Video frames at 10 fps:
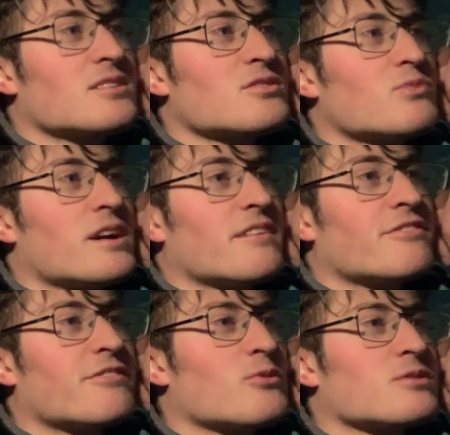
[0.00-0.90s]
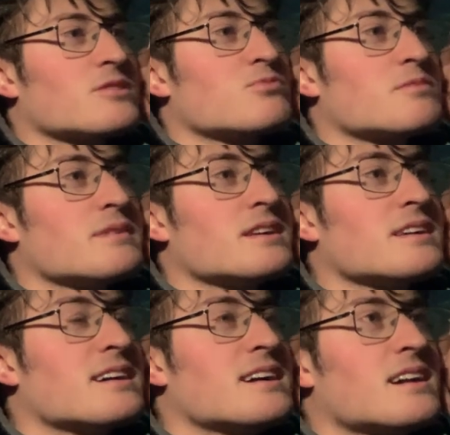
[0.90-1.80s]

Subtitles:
good way forward would be